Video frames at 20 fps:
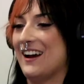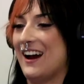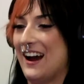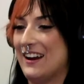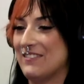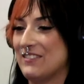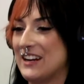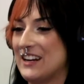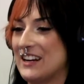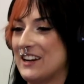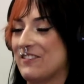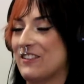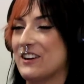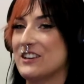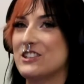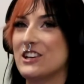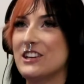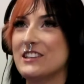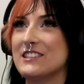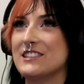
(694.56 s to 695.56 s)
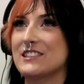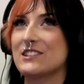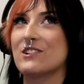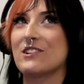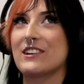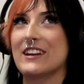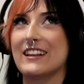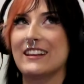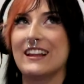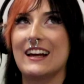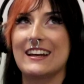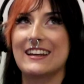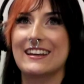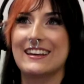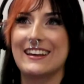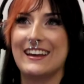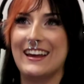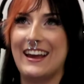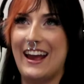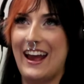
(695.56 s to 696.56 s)
I mean, if we're just talking like
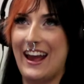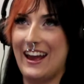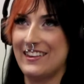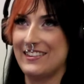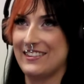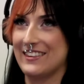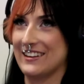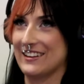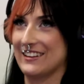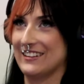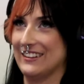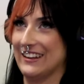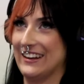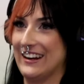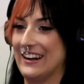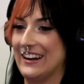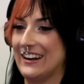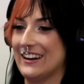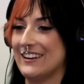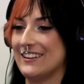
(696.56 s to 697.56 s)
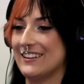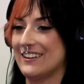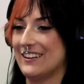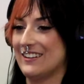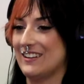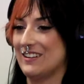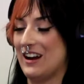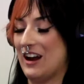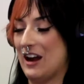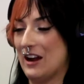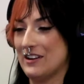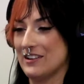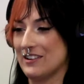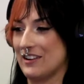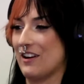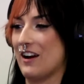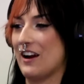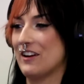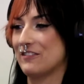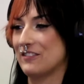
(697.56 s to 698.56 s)
ethically, I don't
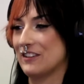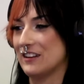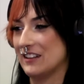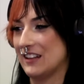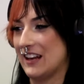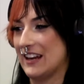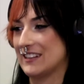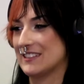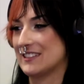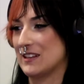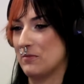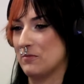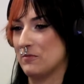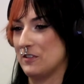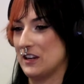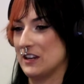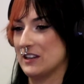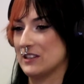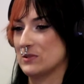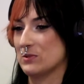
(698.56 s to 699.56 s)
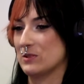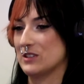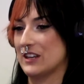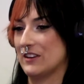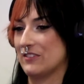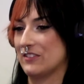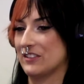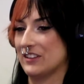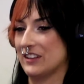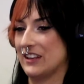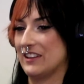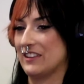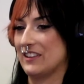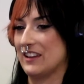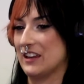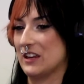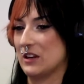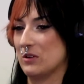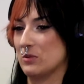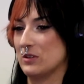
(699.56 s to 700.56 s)
know. I feel like some vegans would definitely
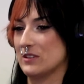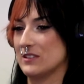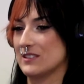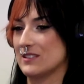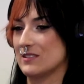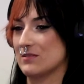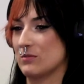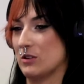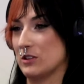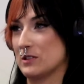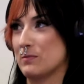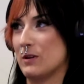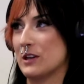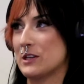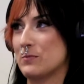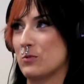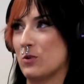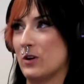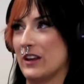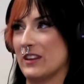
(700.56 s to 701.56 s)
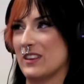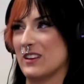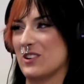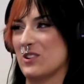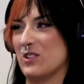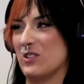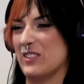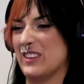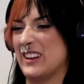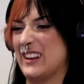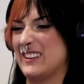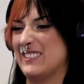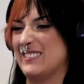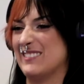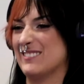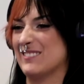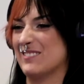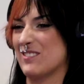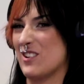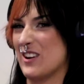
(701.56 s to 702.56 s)
think it's much more ethical
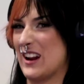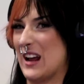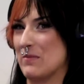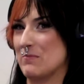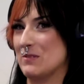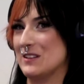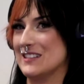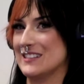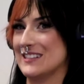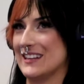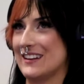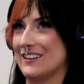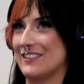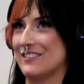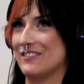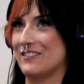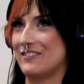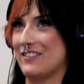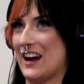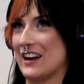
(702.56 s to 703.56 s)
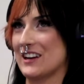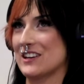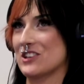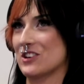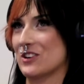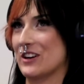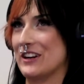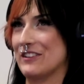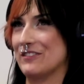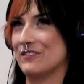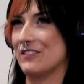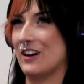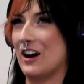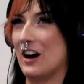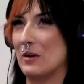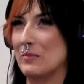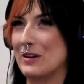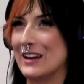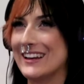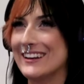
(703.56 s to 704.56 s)
than what happens in factory
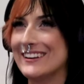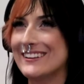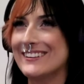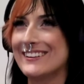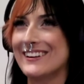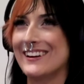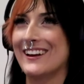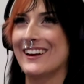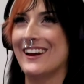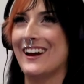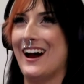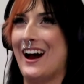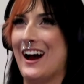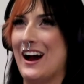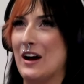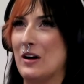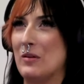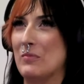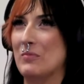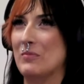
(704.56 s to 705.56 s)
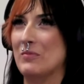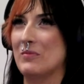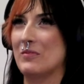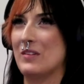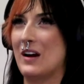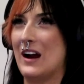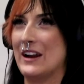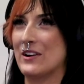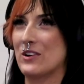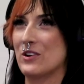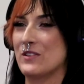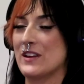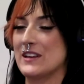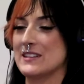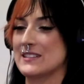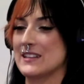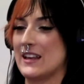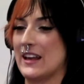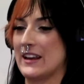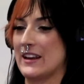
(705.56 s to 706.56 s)
farming. I know
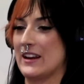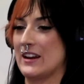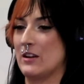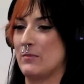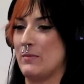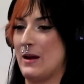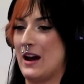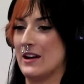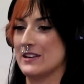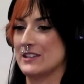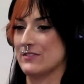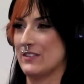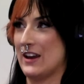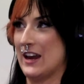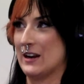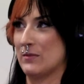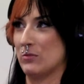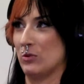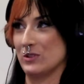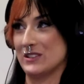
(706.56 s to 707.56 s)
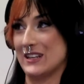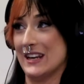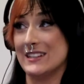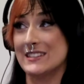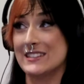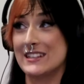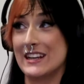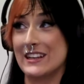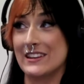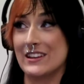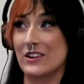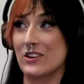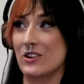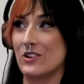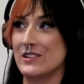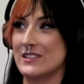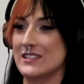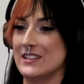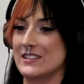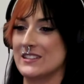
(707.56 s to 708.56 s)
there's like an amount of animal testing that
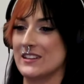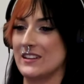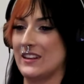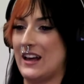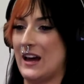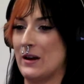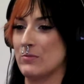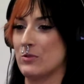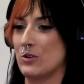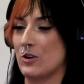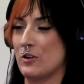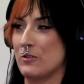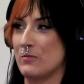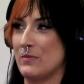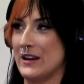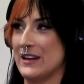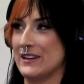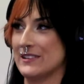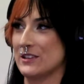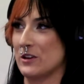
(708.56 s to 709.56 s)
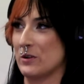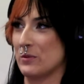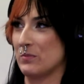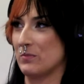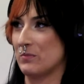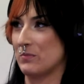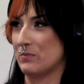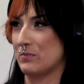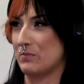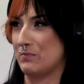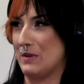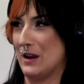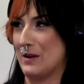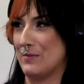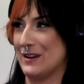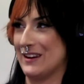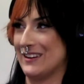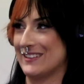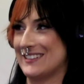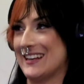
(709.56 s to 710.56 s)
goes into lab-grown meat, so
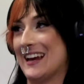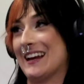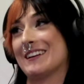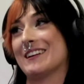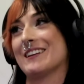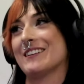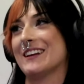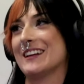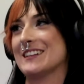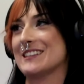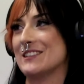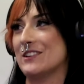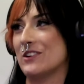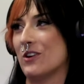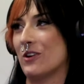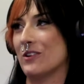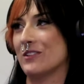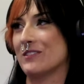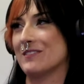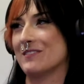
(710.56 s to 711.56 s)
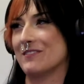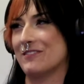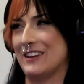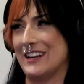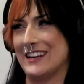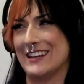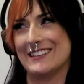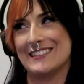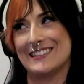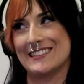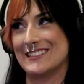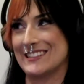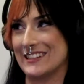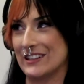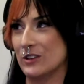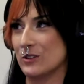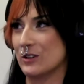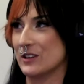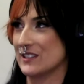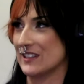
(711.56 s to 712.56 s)
maybe technically it's not vegan
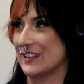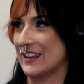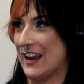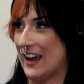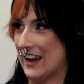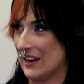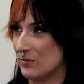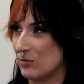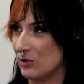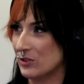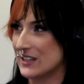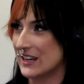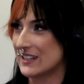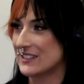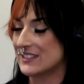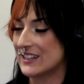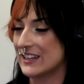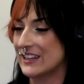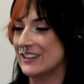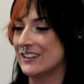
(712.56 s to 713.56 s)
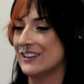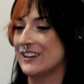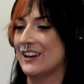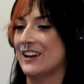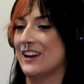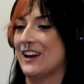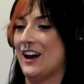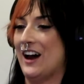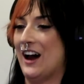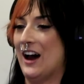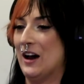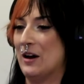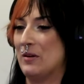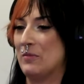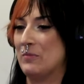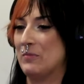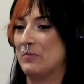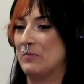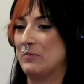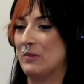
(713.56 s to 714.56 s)
still because of the animal testing.
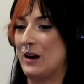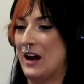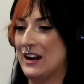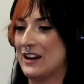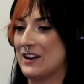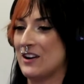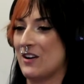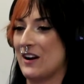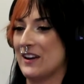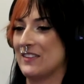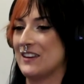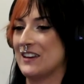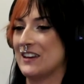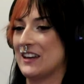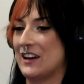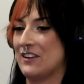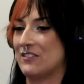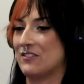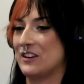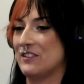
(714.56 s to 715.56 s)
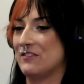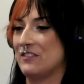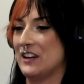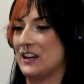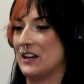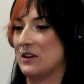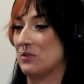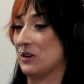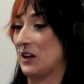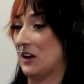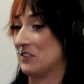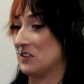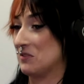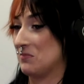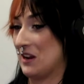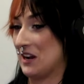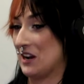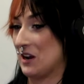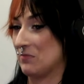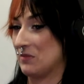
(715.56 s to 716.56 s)
But I don't know, I think every vegan would have to
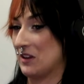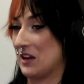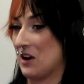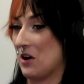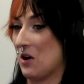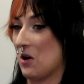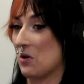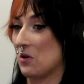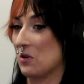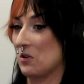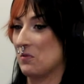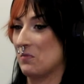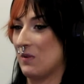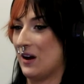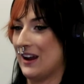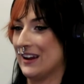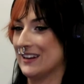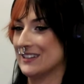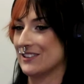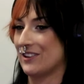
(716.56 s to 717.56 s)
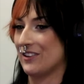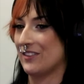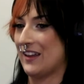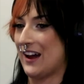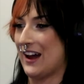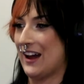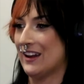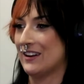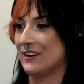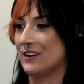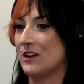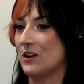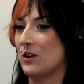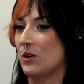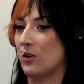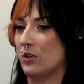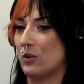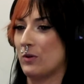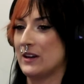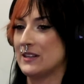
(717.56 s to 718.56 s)
make up their own mind on that.
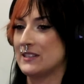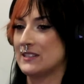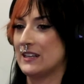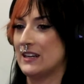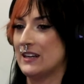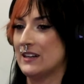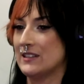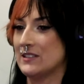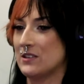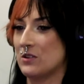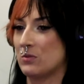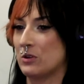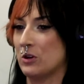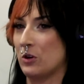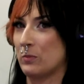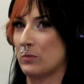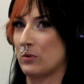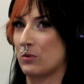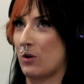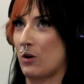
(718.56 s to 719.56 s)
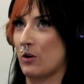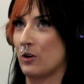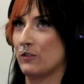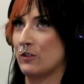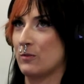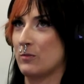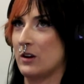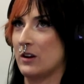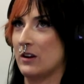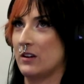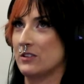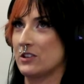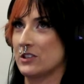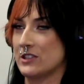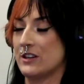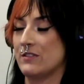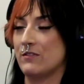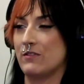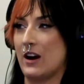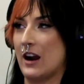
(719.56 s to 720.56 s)
Although I see it as a real pro from
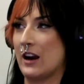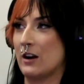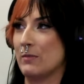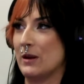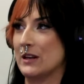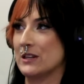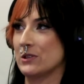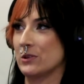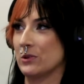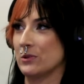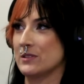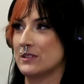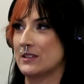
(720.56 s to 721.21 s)
just an environmental